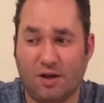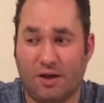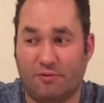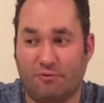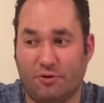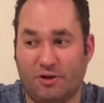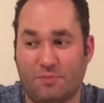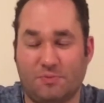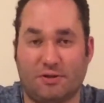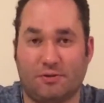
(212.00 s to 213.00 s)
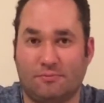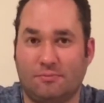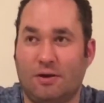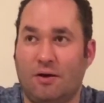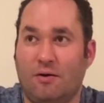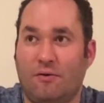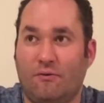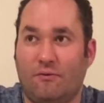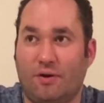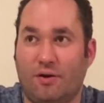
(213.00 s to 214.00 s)
and very hipster
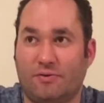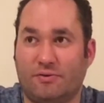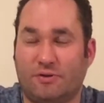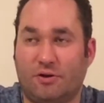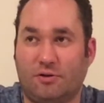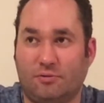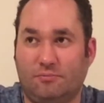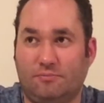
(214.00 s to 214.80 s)
as a style.